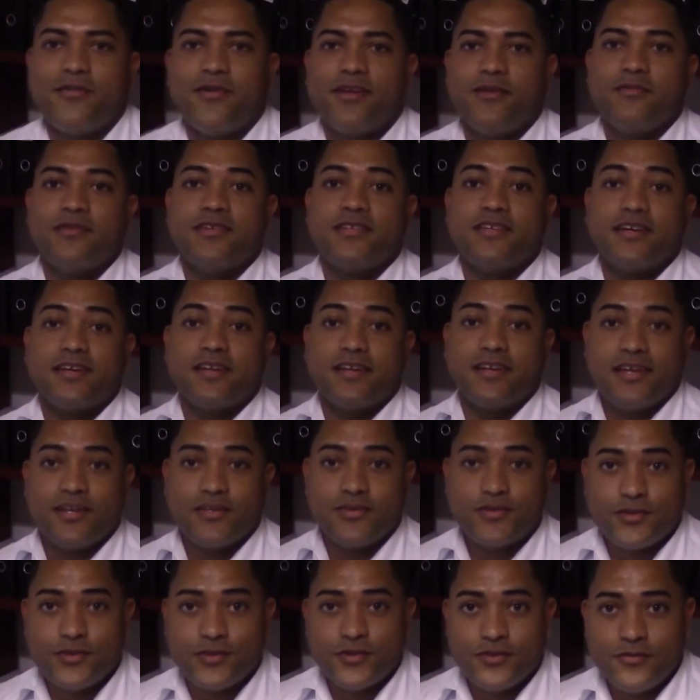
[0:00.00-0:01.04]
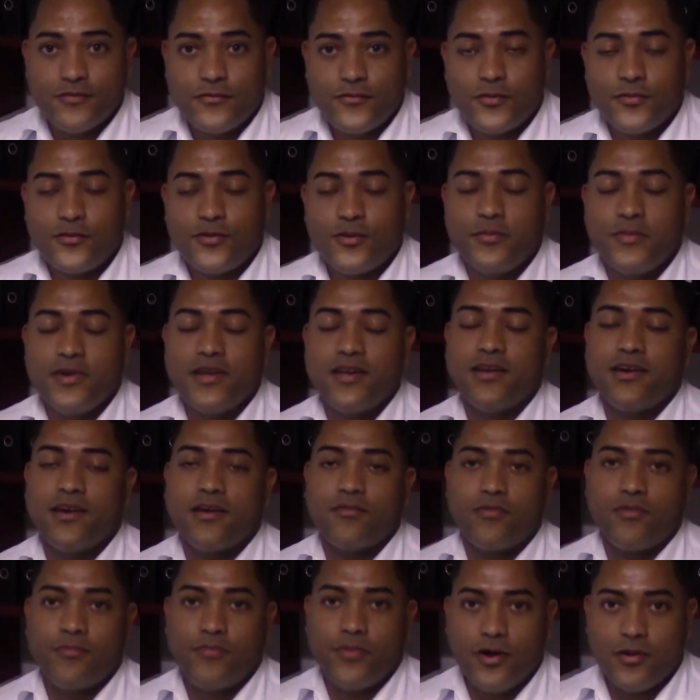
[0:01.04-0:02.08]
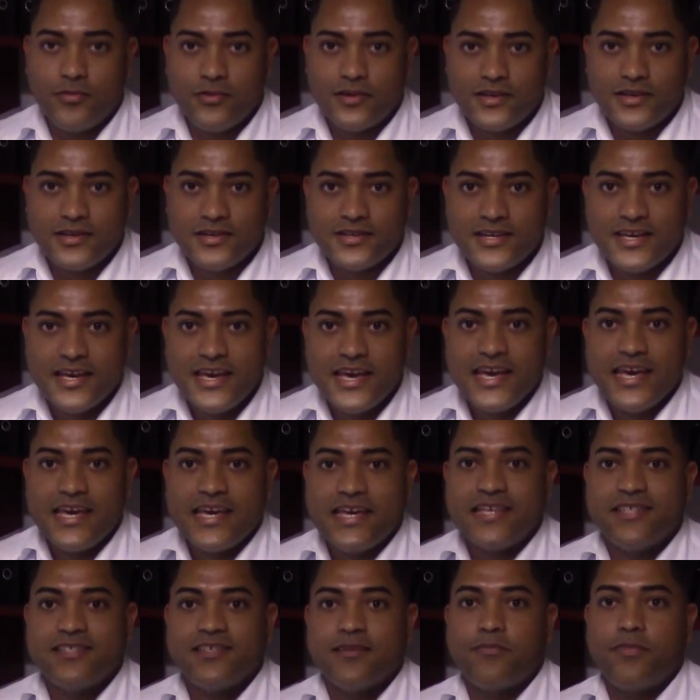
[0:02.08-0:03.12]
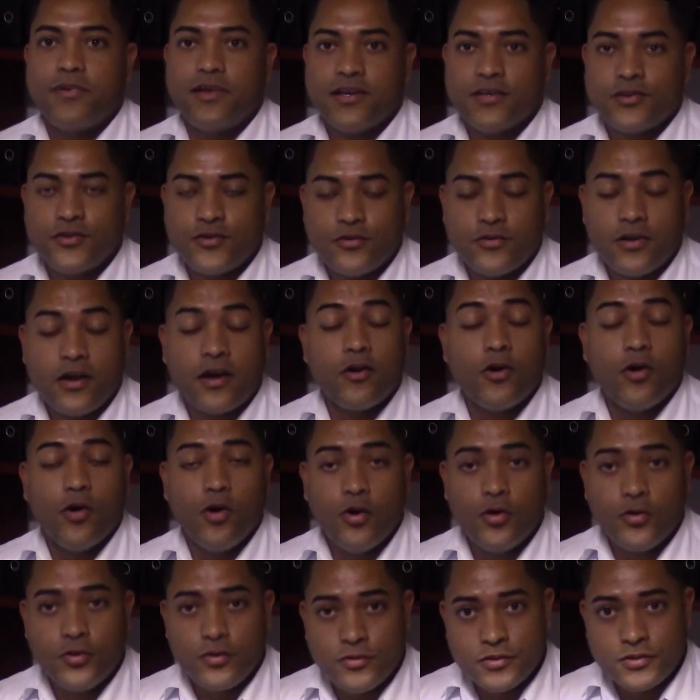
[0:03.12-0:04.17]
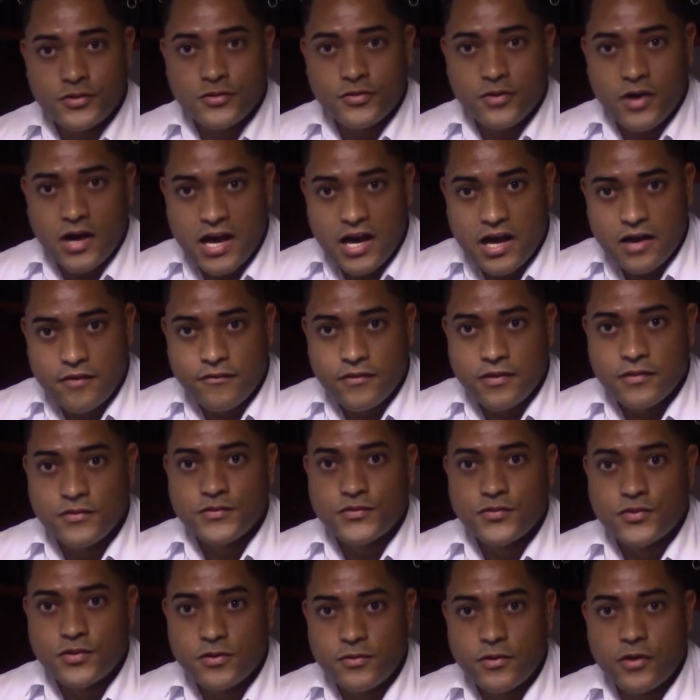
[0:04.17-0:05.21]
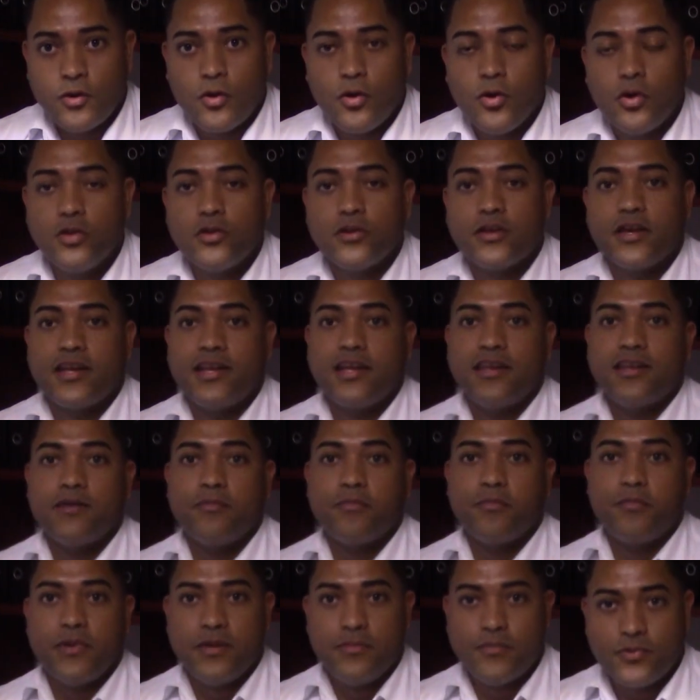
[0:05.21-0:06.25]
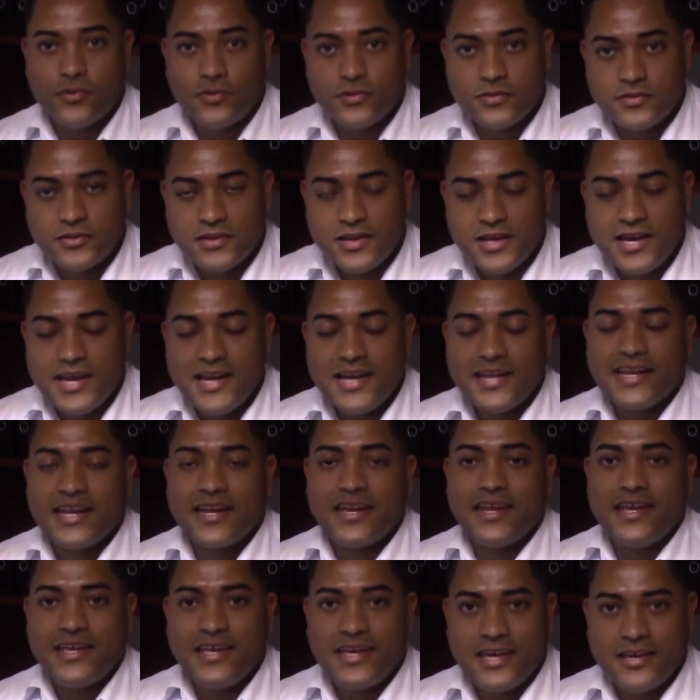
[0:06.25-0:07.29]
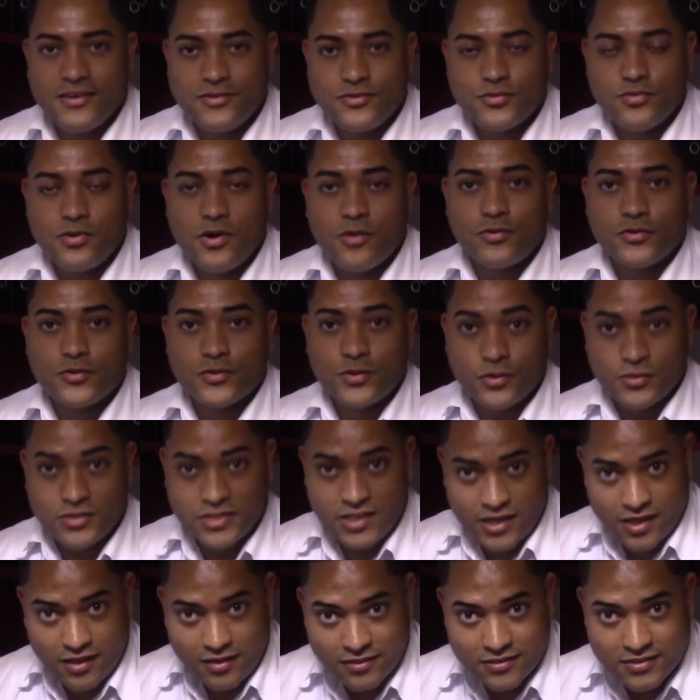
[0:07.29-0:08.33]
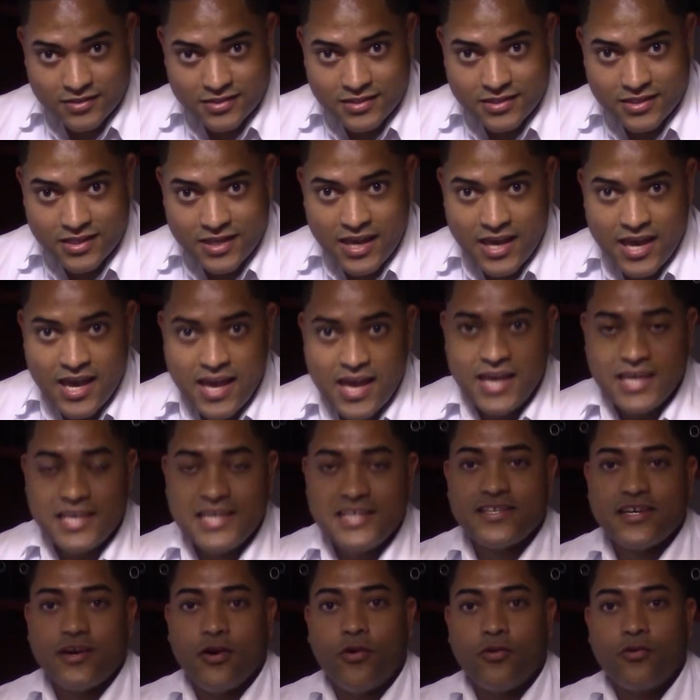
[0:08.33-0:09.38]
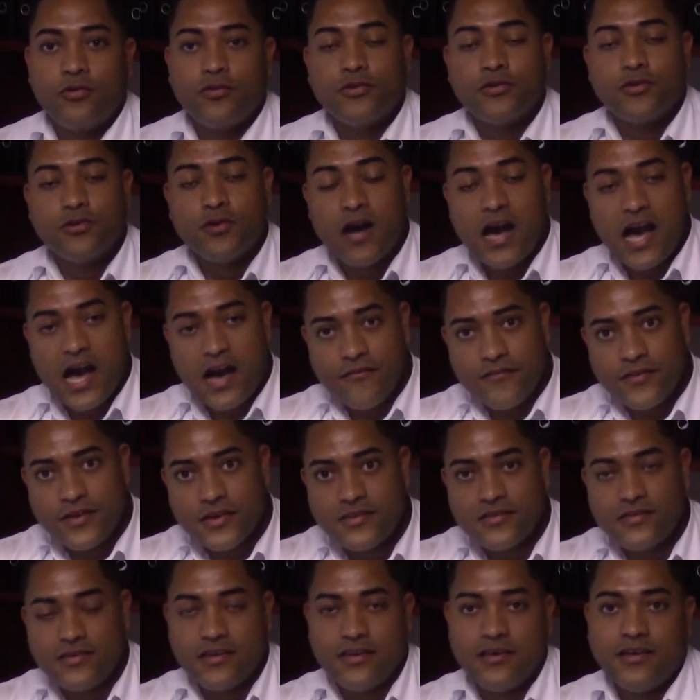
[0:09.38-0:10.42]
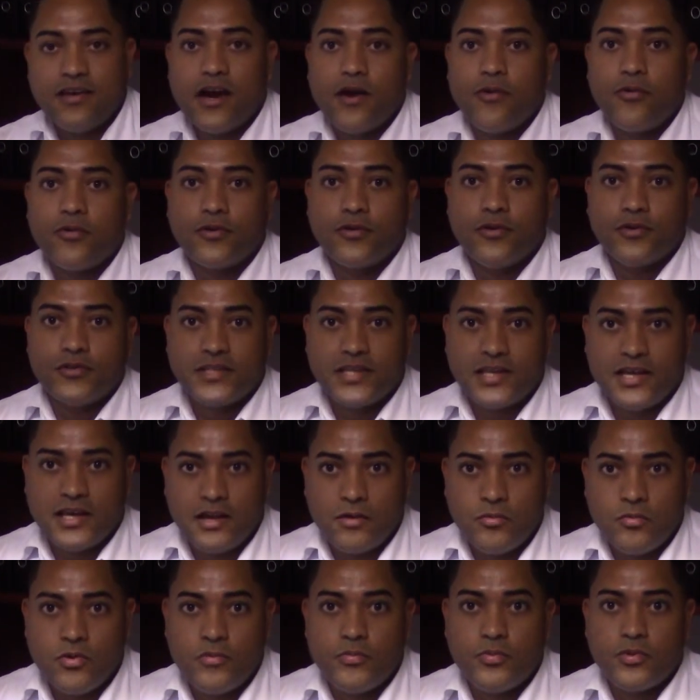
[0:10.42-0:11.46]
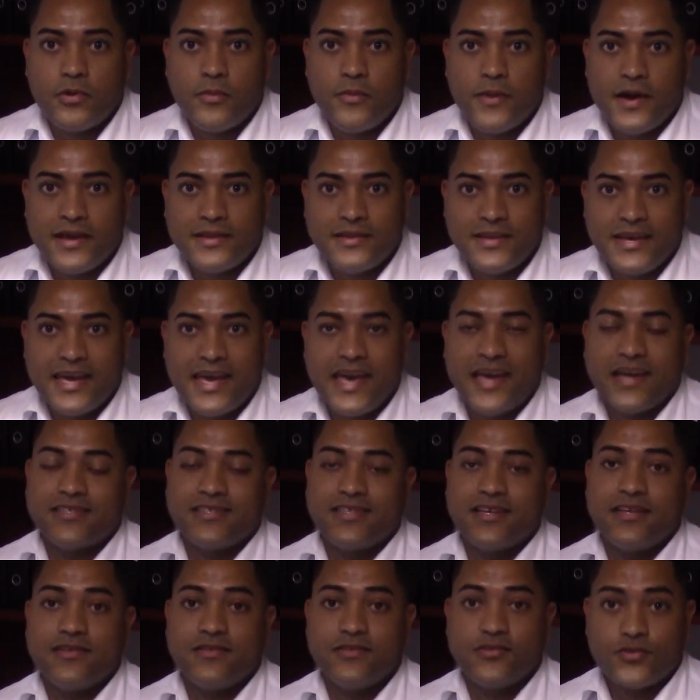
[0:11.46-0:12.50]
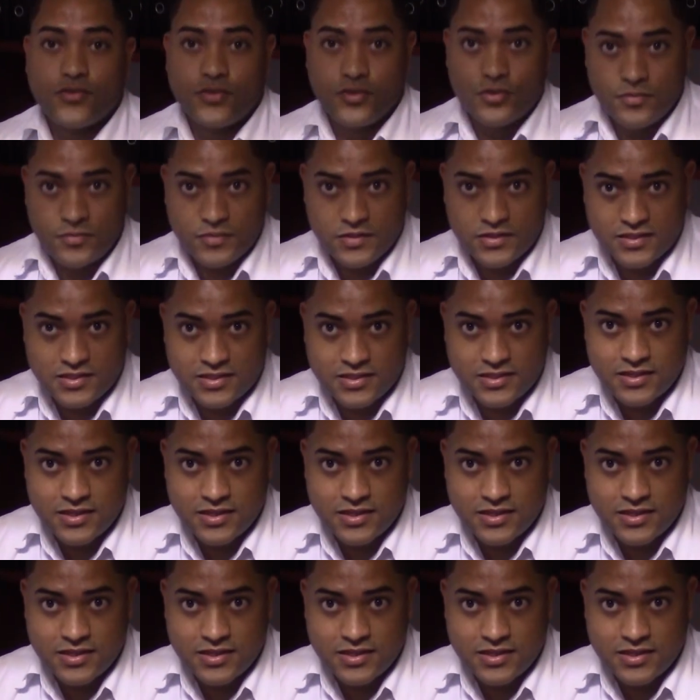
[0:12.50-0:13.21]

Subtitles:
My name is Ernesto from Dominican Republic. It's a pleasure and honor to have and serve all Canadian people that they came to our hotels. It's an honor to have it in our hotel and we provide the excellent service.